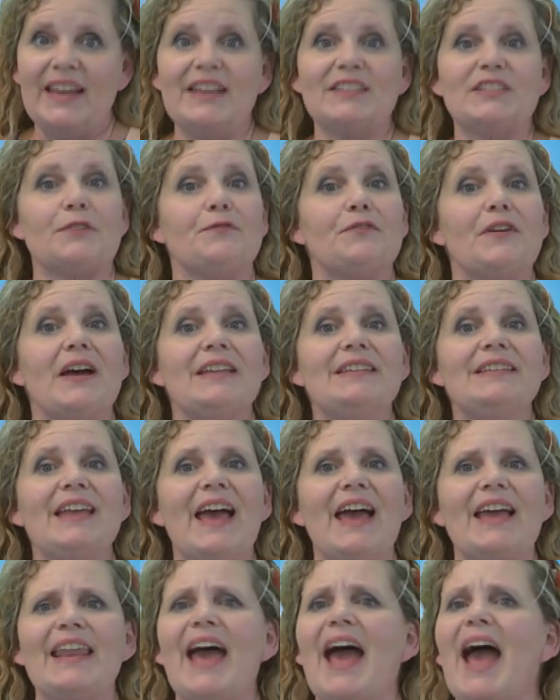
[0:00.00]
It's a
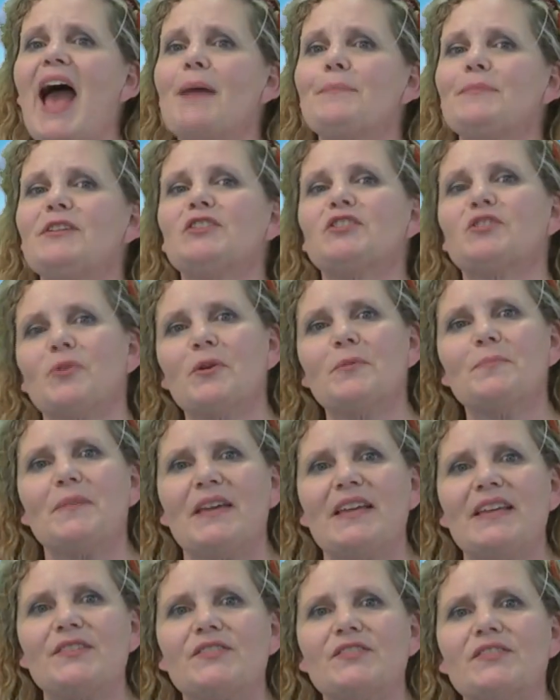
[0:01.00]
fun and happy short
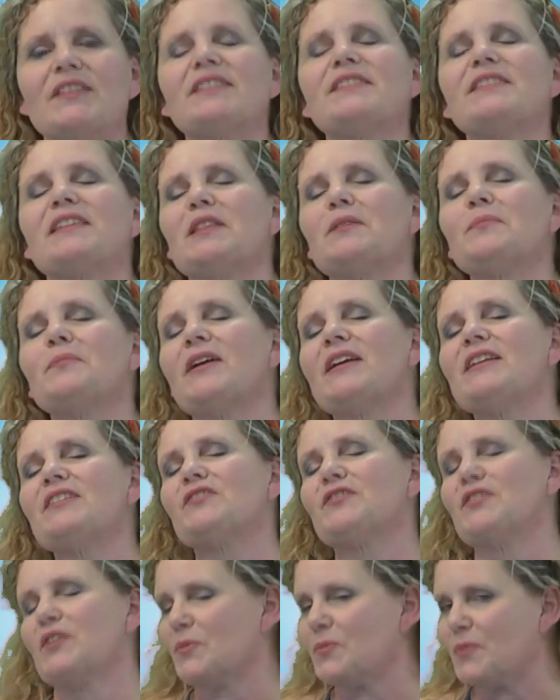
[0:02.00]
piece that
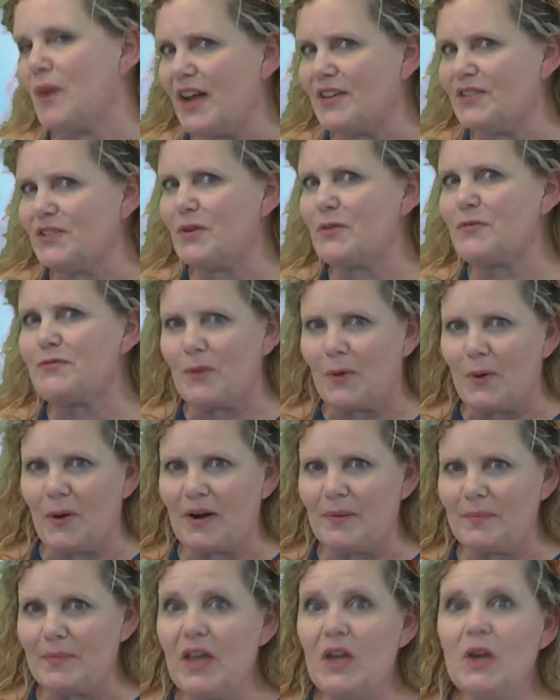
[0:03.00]
celebrates the rondo
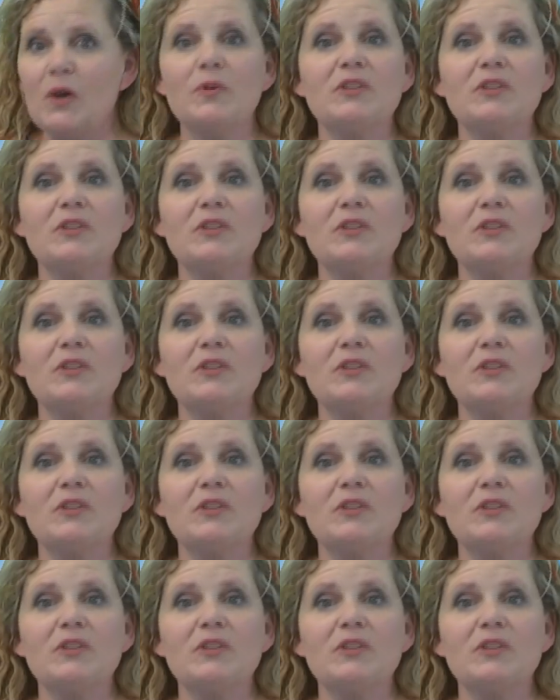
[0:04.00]
form,